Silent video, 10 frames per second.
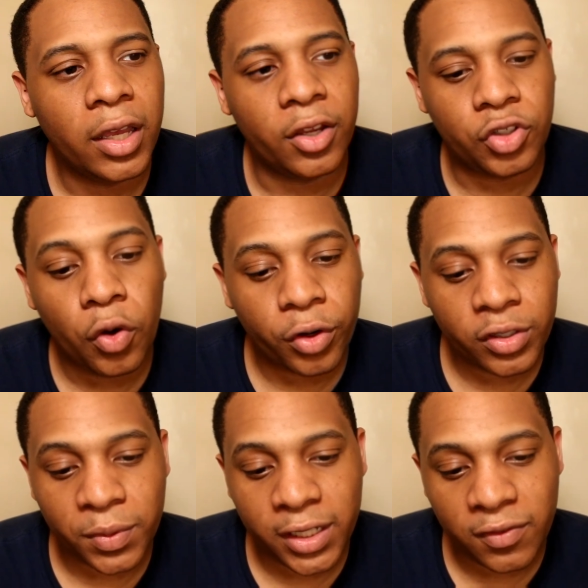Joker is
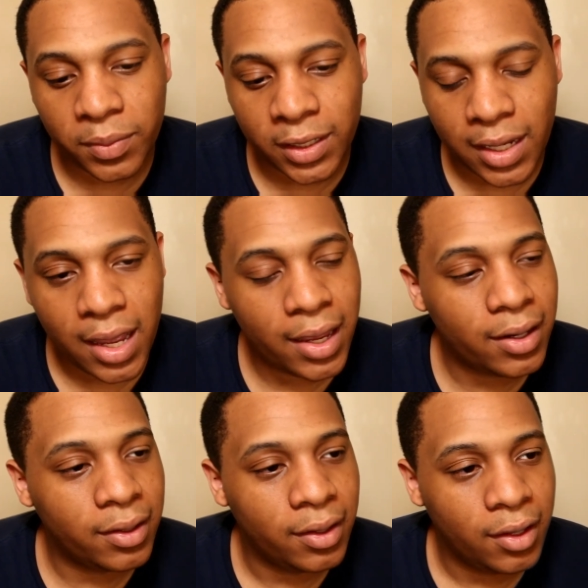believed to be
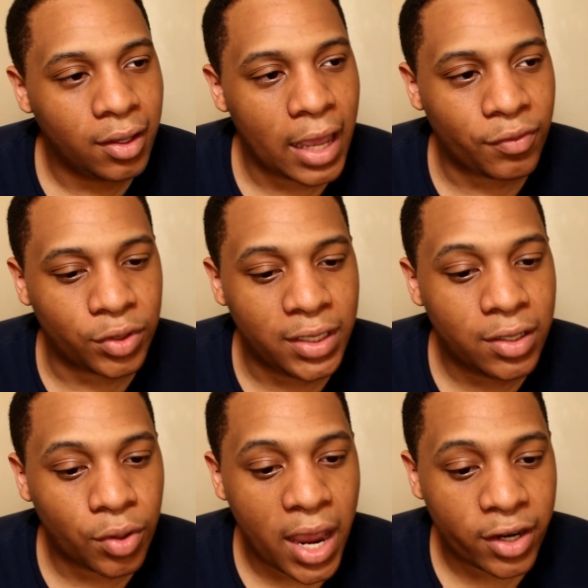dead after he
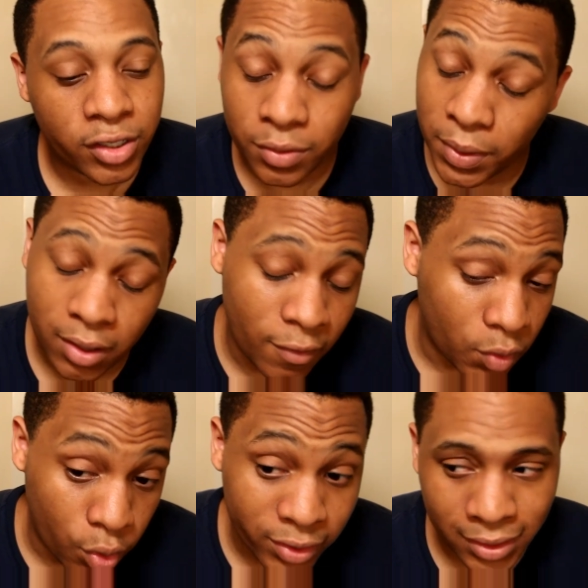crashes, but of
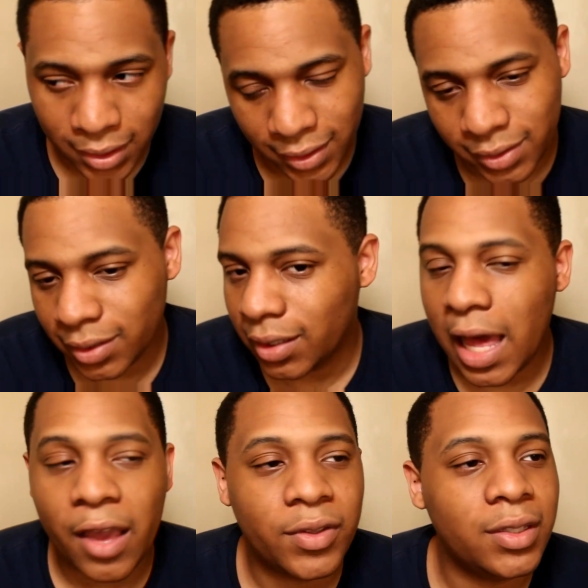course he's still
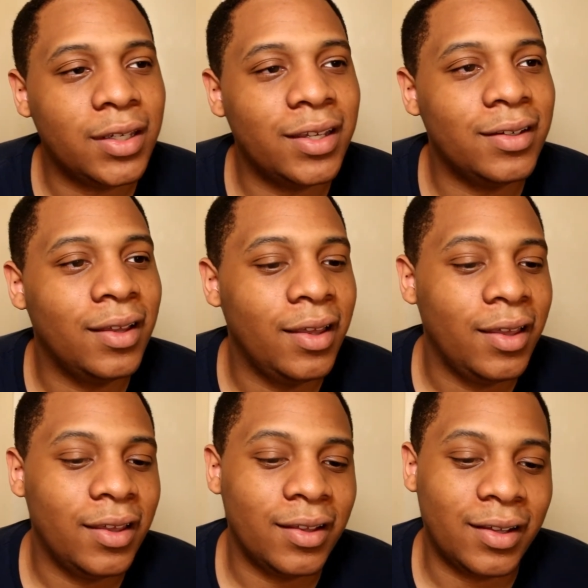alive in the end.
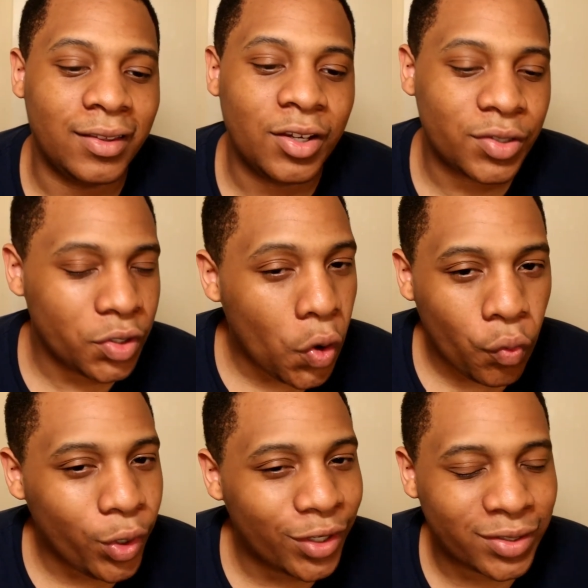There's no
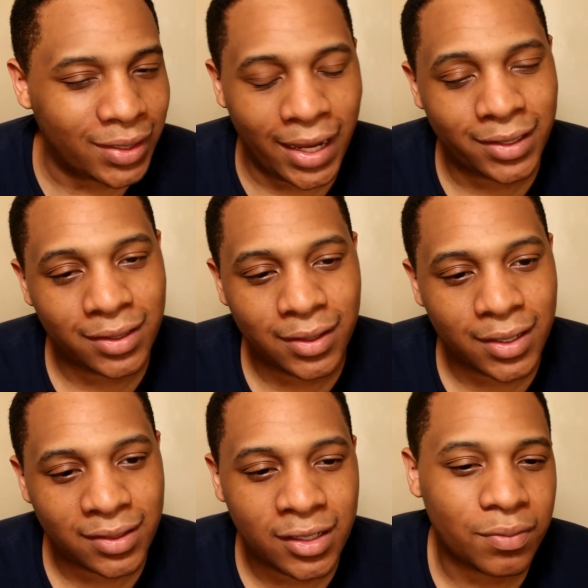real stakes in
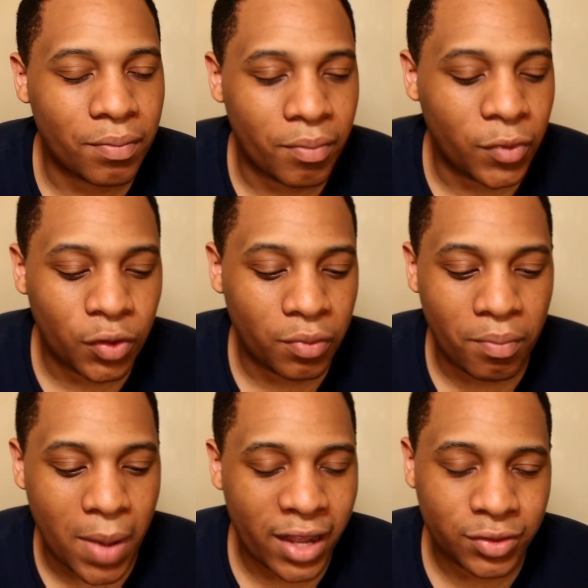this. These little
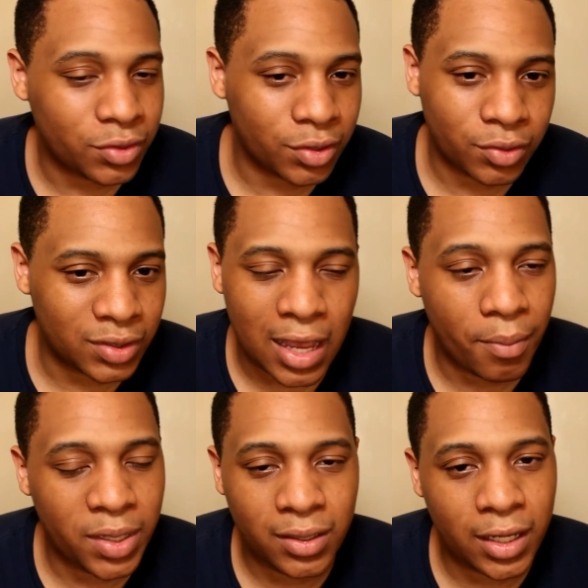monster
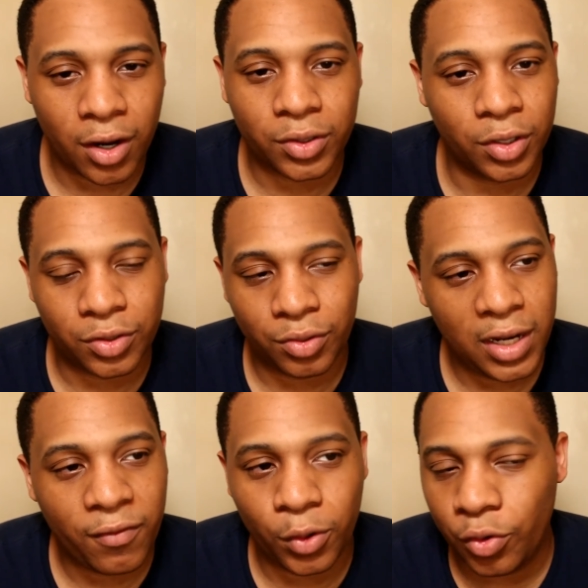zombie characters are
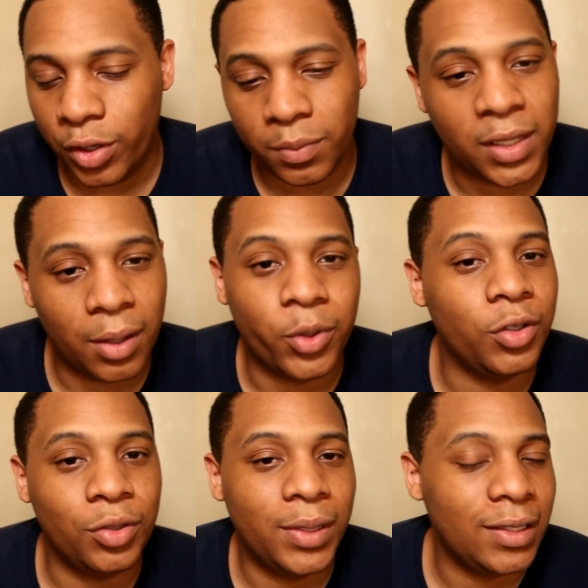never going to be able to
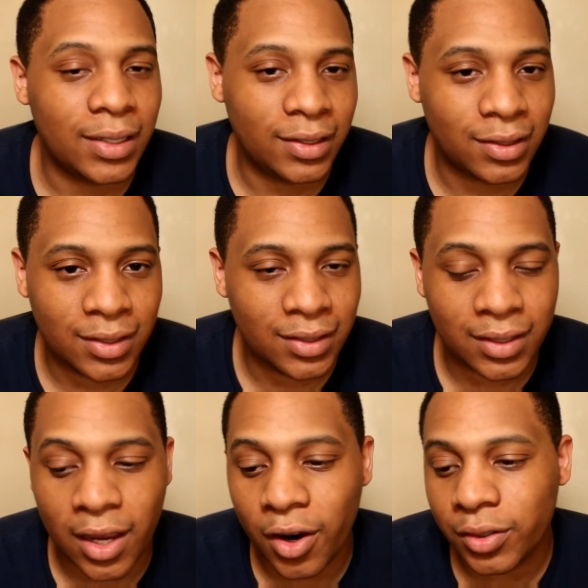do anything to these
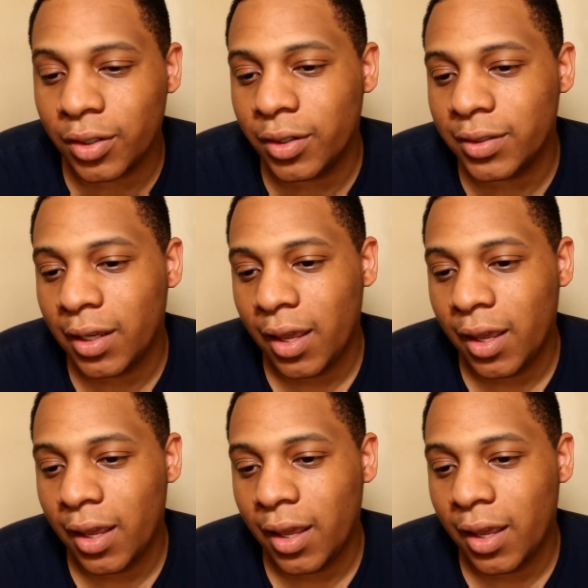characters.